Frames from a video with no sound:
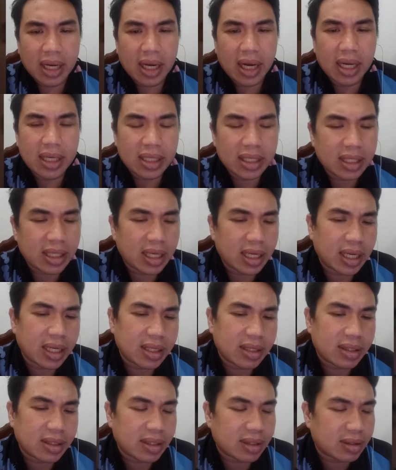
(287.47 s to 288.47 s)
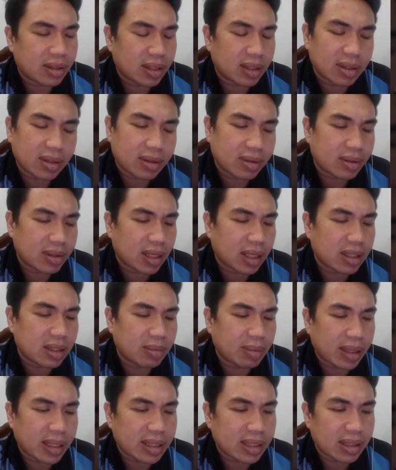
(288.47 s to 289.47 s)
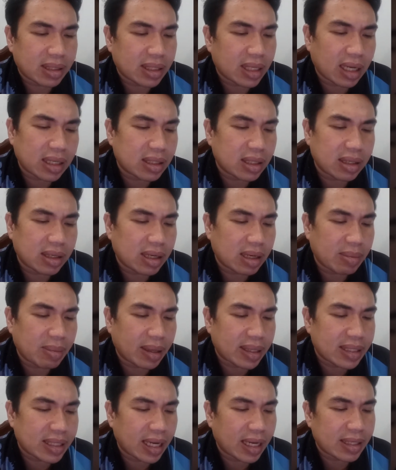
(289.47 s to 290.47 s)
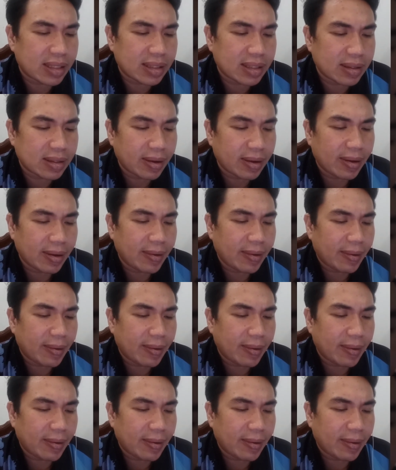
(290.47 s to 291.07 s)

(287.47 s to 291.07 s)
I just think it just doesn't really make sense.